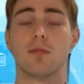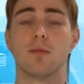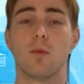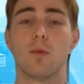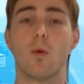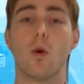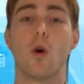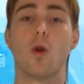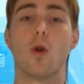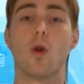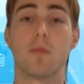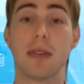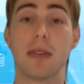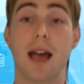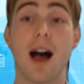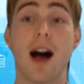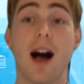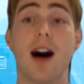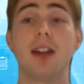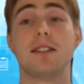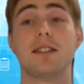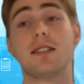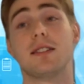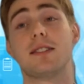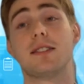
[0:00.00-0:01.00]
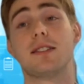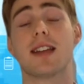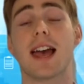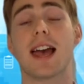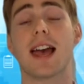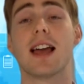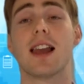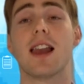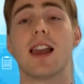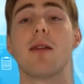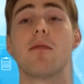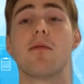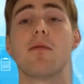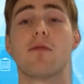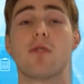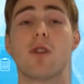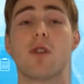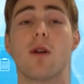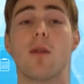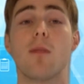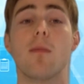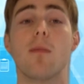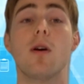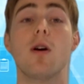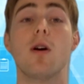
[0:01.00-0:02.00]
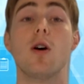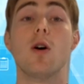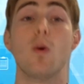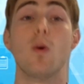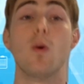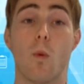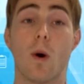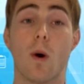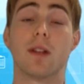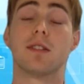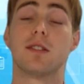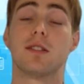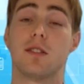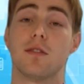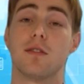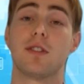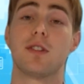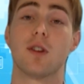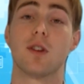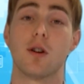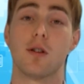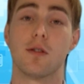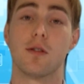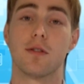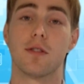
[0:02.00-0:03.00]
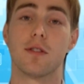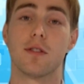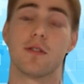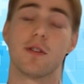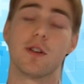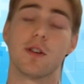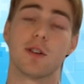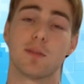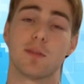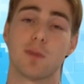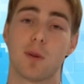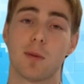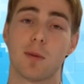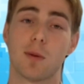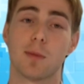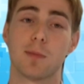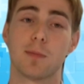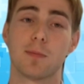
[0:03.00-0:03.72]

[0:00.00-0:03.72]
won't be hard to scale up from once you've solved the first problem.